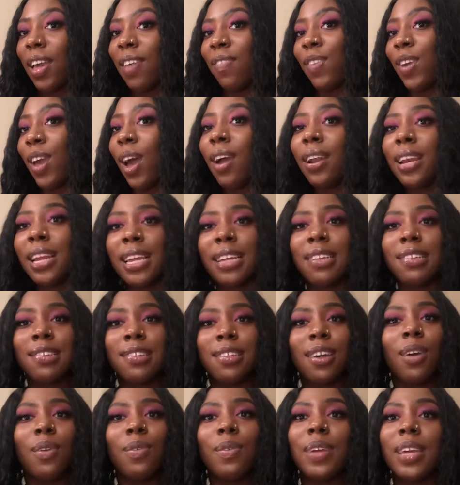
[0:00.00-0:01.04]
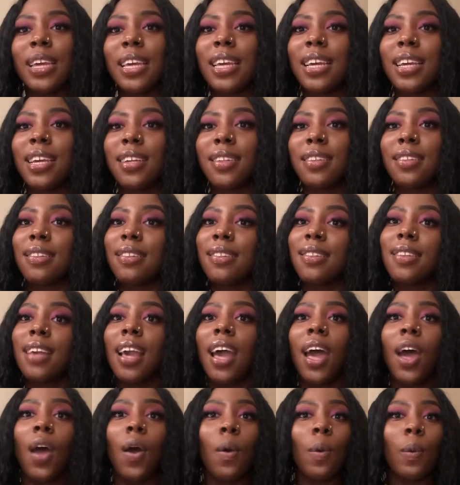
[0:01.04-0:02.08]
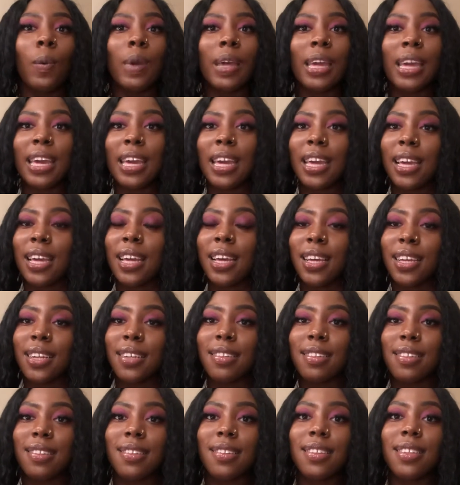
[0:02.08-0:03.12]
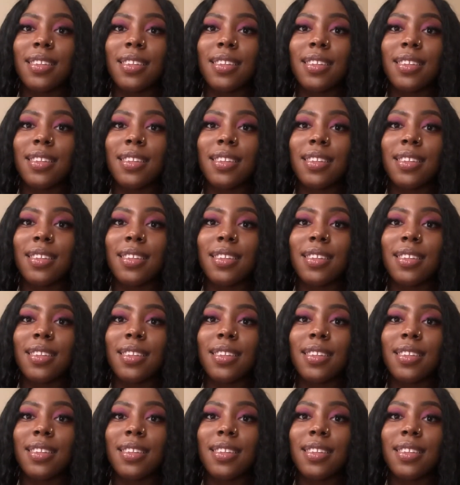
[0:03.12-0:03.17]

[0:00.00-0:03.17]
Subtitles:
If y'all need sew-ins, wigs,